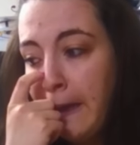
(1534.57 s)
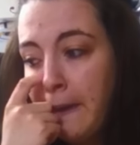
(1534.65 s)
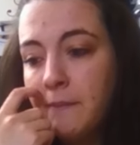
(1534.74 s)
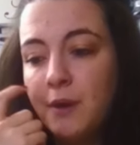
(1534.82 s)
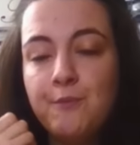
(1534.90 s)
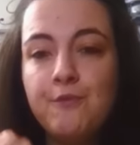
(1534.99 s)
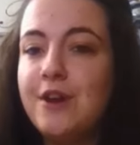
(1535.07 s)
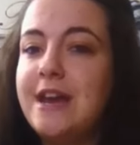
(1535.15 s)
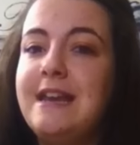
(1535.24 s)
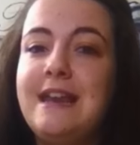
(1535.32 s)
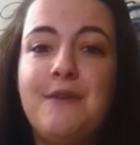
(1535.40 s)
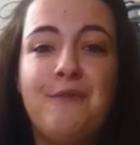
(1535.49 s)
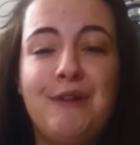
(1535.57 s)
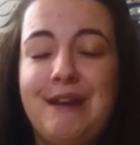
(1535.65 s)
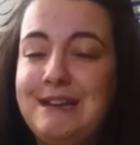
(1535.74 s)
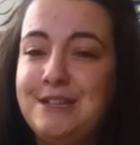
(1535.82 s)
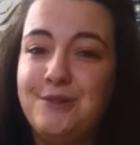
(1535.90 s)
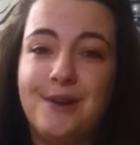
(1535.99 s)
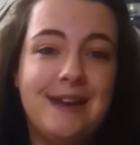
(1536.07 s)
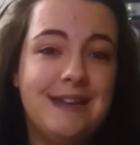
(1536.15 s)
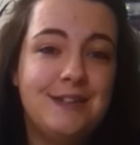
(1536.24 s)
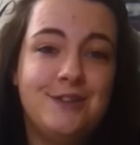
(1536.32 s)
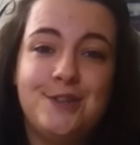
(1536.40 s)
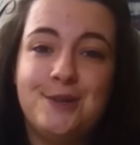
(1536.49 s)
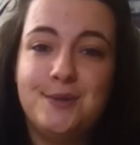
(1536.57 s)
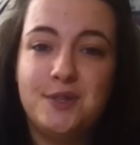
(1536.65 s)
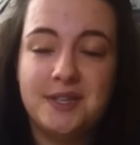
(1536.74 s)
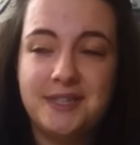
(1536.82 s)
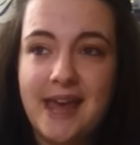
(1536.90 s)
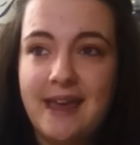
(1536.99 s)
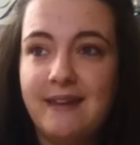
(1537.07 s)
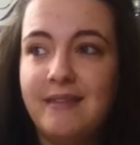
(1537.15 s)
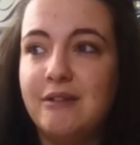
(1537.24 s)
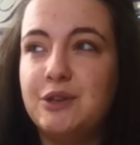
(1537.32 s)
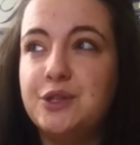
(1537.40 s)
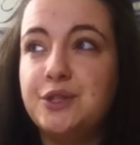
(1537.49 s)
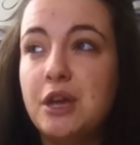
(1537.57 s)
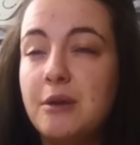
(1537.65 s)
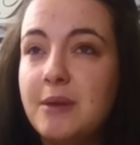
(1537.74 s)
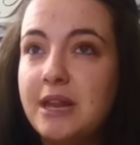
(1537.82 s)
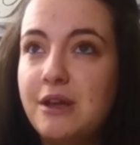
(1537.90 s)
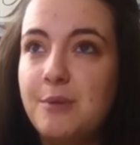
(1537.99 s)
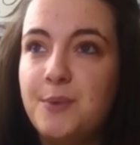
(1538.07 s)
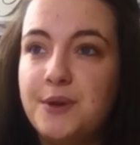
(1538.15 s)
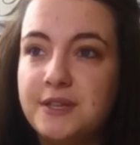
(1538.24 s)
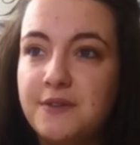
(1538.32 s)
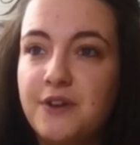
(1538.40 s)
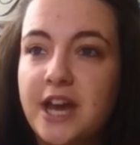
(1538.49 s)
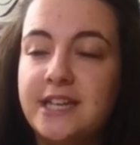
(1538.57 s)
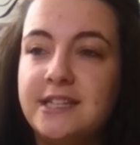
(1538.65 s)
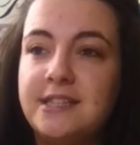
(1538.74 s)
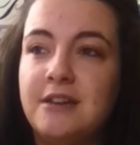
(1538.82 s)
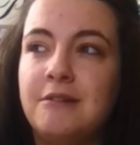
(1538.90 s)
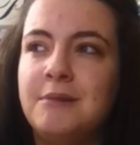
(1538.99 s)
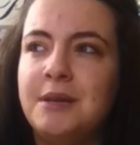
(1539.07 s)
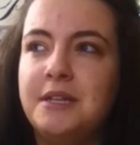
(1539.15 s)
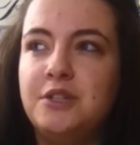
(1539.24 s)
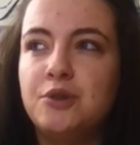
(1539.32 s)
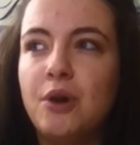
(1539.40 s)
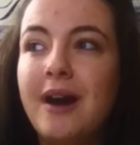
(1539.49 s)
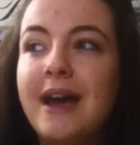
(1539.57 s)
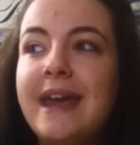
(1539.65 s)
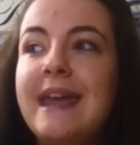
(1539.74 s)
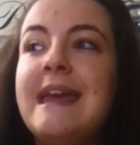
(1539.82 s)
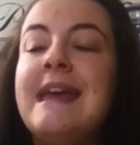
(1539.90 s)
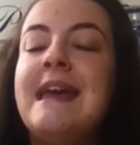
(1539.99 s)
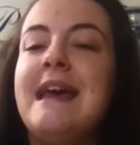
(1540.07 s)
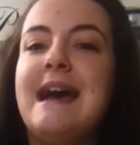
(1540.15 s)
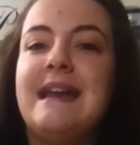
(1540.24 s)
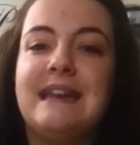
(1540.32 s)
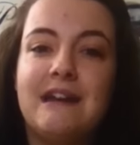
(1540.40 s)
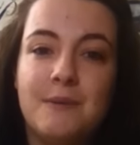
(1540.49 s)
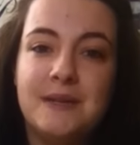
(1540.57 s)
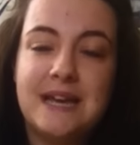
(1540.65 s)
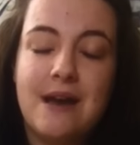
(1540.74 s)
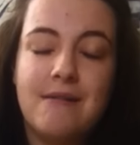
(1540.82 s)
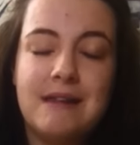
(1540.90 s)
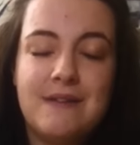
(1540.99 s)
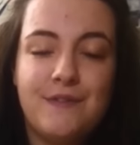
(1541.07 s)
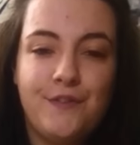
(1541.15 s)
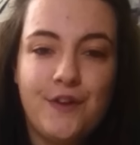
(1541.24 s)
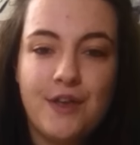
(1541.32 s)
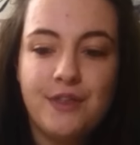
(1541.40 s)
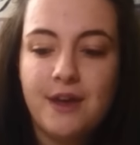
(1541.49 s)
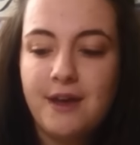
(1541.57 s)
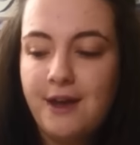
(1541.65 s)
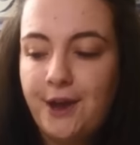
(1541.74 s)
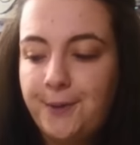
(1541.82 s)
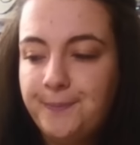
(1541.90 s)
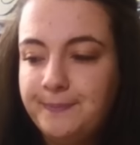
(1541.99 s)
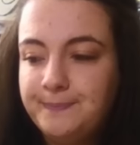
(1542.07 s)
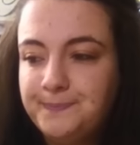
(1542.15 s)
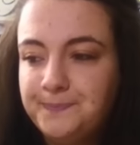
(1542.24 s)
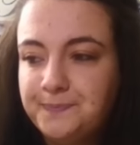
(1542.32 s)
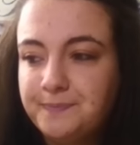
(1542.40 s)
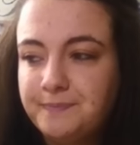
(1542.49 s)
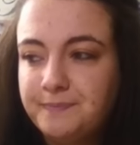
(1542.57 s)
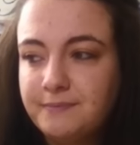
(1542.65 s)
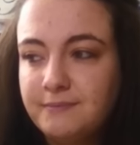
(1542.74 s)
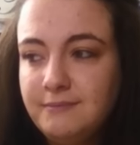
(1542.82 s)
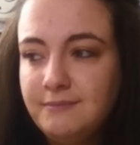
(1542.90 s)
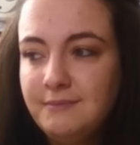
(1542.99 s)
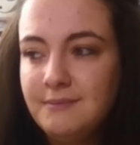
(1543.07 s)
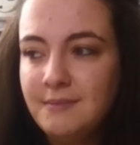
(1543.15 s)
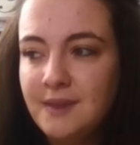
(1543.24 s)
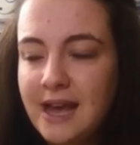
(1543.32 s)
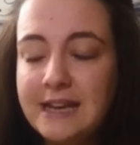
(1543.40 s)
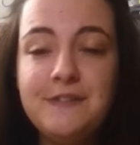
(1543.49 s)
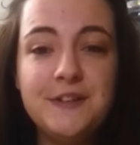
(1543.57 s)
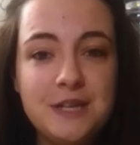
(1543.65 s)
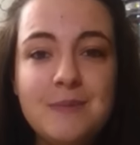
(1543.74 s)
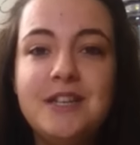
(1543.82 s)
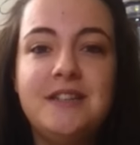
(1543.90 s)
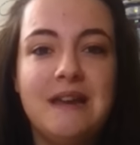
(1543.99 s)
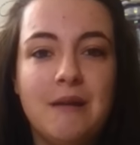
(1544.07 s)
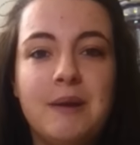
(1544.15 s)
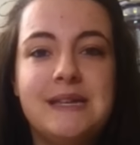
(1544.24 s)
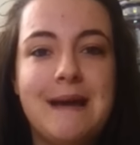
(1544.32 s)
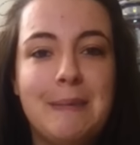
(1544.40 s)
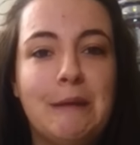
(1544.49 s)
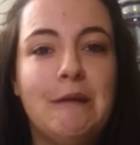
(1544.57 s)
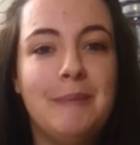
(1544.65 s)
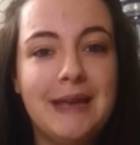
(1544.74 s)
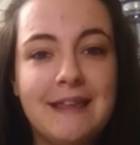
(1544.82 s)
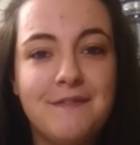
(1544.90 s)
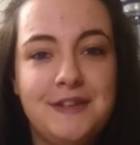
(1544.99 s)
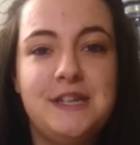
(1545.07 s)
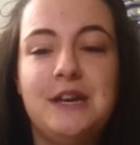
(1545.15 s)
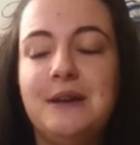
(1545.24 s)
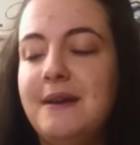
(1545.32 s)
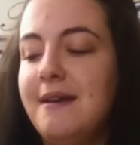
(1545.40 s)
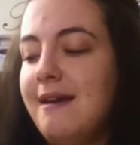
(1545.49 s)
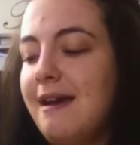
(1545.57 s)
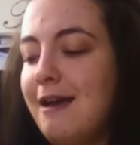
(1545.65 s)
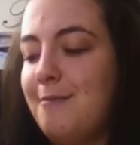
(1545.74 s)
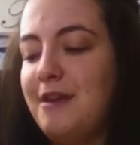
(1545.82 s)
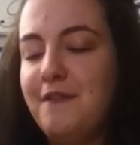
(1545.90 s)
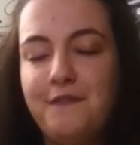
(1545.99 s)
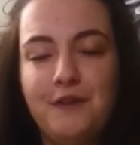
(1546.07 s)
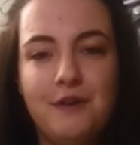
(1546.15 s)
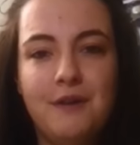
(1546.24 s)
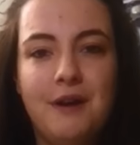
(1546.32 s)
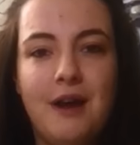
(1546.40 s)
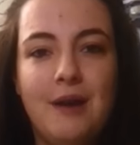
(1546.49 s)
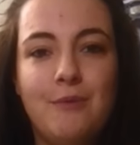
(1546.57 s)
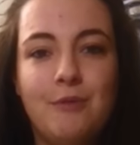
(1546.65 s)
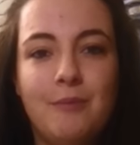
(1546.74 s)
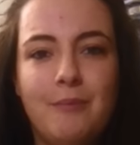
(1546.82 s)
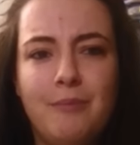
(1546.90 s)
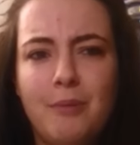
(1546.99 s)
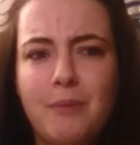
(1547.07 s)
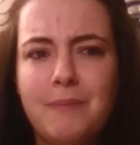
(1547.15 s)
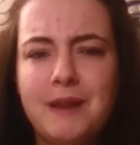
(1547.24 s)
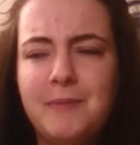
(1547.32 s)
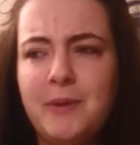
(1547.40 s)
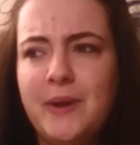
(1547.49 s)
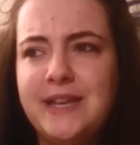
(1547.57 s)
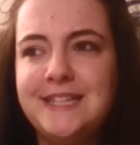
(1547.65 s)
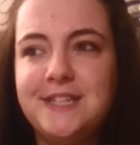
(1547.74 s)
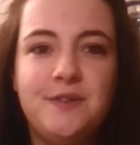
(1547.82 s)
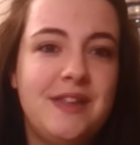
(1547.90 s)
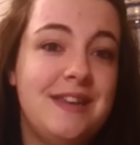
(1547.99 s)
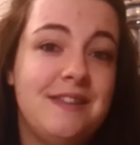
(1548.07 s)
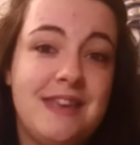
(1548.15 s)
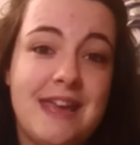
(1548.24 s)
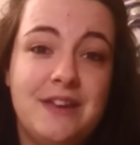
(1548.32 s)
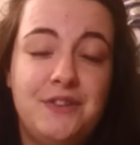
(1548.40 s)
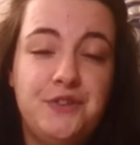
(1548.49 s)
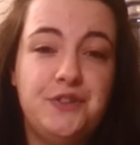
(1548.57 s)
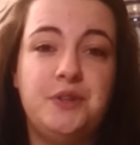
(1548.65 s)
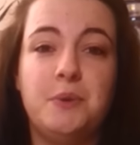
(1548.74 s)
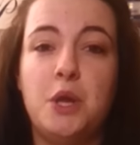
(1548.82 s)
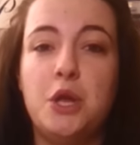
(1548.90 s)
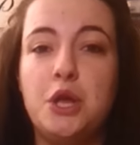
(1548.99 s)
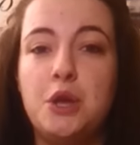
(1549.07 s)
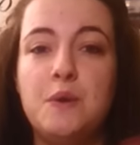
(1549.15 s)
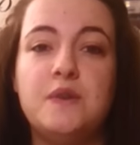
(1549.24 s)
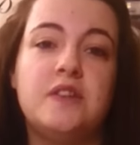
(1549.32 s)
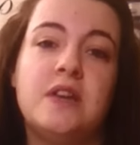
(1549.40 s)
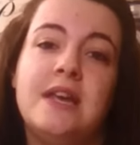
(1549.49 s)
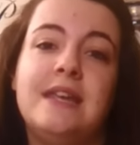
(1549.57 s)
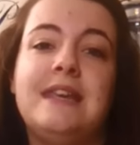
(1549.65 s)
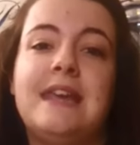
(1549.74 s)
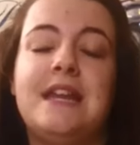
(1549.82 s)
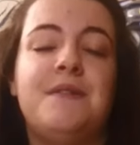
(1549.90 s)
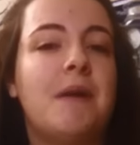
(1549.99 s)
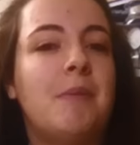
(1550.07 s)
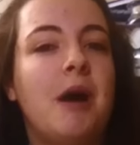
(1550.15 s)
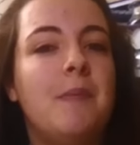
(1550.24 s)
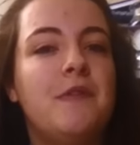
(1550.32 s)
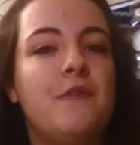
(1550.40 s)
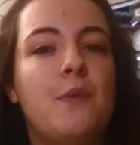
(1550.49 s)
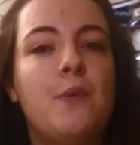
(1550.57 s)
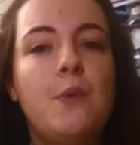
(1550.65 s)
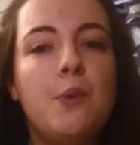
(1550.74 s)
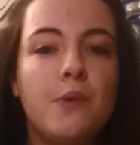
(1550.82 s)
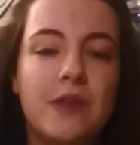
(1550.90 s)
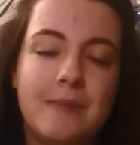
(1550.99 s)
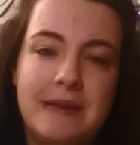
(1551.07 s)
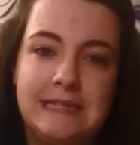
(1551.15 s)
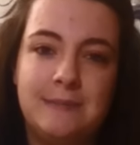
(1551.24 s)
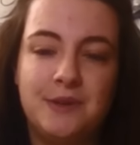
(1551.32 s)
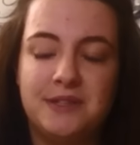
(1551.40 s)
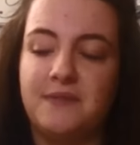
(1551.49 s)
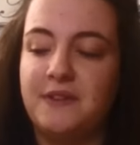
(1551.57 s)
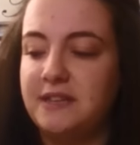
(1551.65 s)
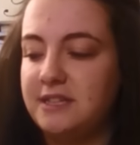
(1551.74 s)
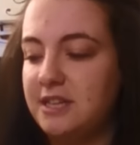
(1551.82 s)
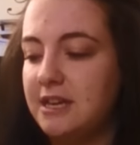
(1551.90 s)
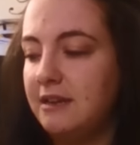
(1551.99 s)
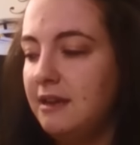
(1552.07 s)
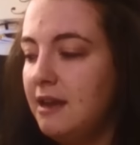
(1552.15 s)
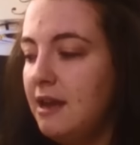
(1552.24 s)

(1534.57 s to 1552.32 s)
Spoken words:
I'm really struggling to choose just 10. There are so many good books I've read, so I'm going to try and narrow it down even further. And if I do manage to narrow it down, then I'll make that video. If not, I will probably be waiting until the end of the year to just do a huge yearly wrap up for all the amazing books I've read this year.